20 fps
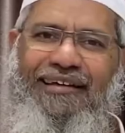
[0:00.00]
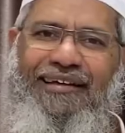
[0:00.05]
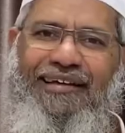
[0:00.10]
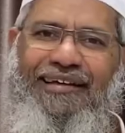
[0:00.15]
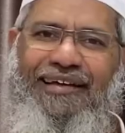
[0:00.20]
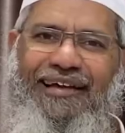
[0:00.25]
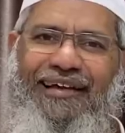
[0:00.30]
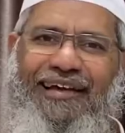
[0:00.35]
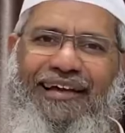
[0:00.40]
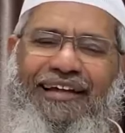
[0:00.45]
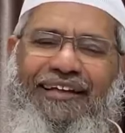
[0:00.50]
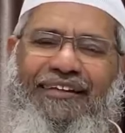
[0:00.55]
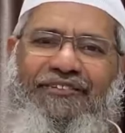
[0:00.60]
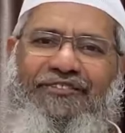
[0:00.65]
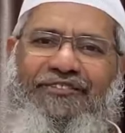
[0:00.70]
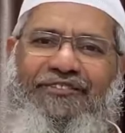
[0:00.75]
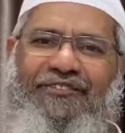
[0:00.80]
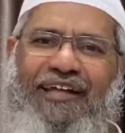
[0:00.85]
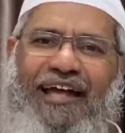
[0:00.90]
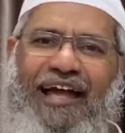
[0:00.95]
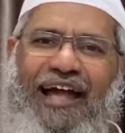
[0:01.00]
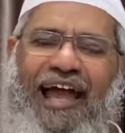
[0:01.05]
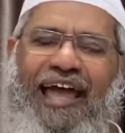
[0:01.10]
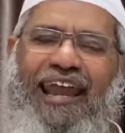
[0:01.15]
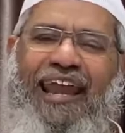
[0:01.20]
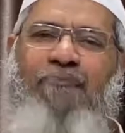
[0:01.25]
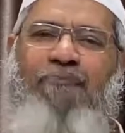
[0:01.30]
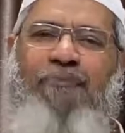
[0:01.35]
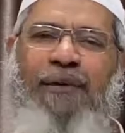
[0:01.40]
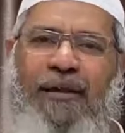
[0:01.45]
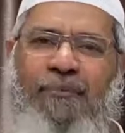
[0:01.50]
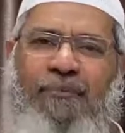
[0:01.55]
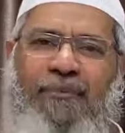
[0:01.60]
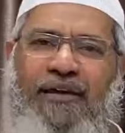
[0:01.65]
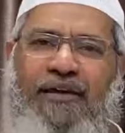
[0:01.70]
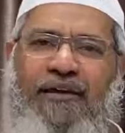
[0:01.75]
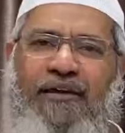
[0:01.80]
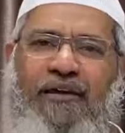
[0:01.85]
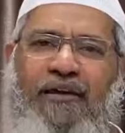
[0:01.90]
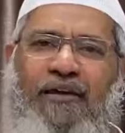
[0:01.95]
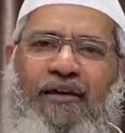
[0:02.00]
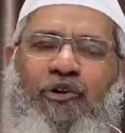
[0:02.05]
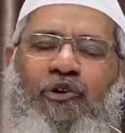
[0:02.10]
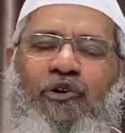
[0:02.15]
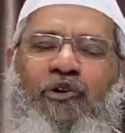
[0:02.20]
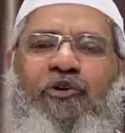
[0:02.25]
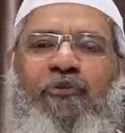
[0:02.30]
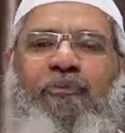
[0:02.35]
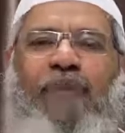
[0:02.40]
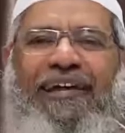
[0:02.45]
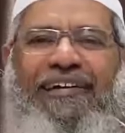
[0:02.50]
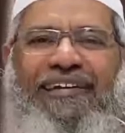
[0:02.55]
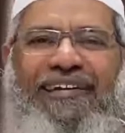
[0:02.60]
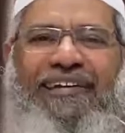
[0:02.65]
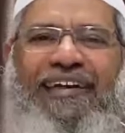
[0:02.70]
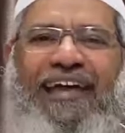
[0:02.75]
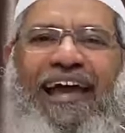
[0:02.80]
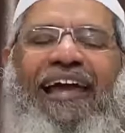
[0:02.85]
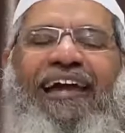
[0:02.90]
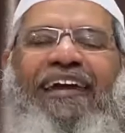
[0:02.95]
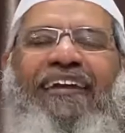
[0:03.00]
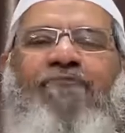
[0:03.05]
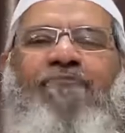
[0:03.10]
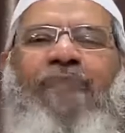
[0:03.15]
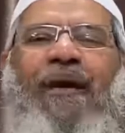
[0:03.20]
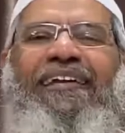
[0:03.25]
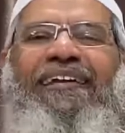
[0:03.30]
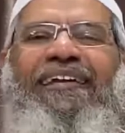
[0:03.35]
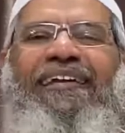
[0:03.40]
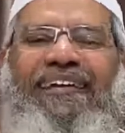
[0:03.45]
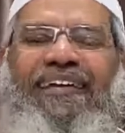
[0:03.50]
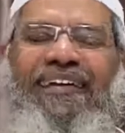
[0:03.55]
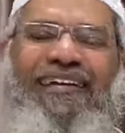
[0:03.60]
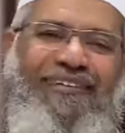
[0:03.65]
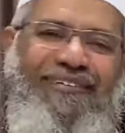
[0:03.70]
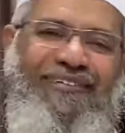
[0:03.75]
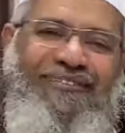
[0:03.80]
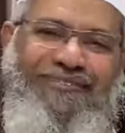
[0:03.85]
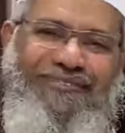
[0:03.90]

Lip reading: is an epidemic due to bacteria. It is bacterial.